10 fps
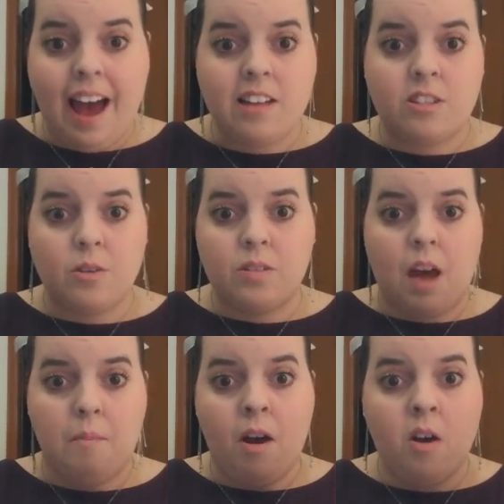And so to
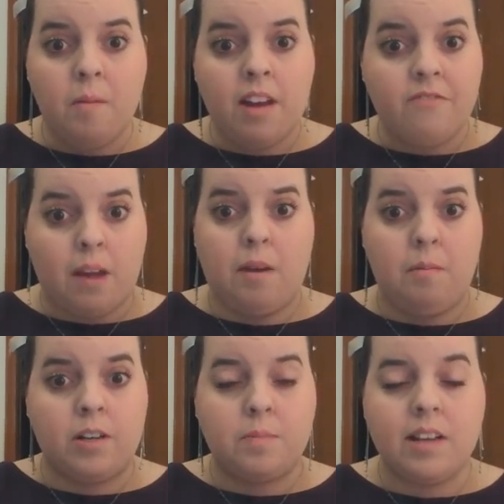come home and find my
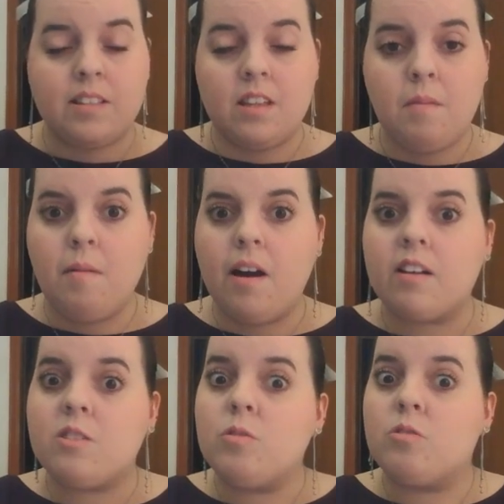Birchbox in the
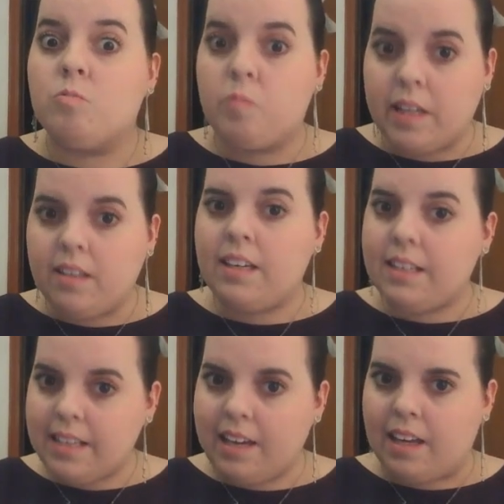mailbox was really
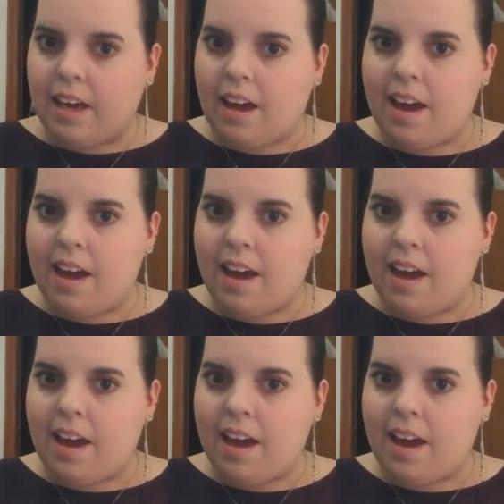exciting.